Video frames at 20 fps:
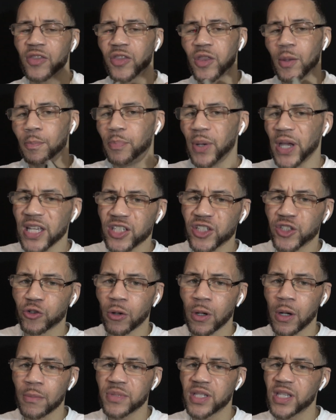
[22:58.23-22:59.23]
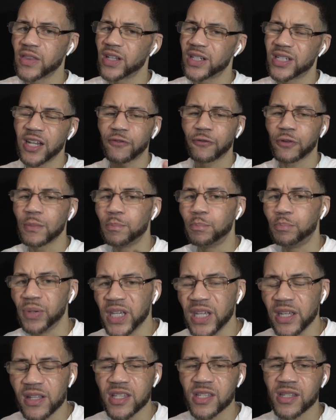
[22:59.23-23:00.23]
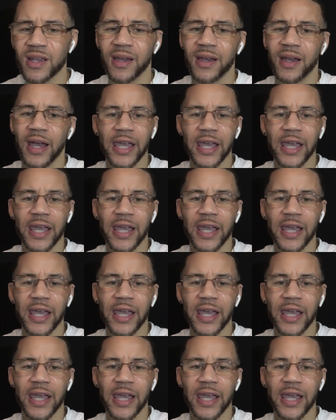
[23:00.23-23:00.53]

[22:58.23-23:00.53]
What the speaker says: the bass drums, and the different beats.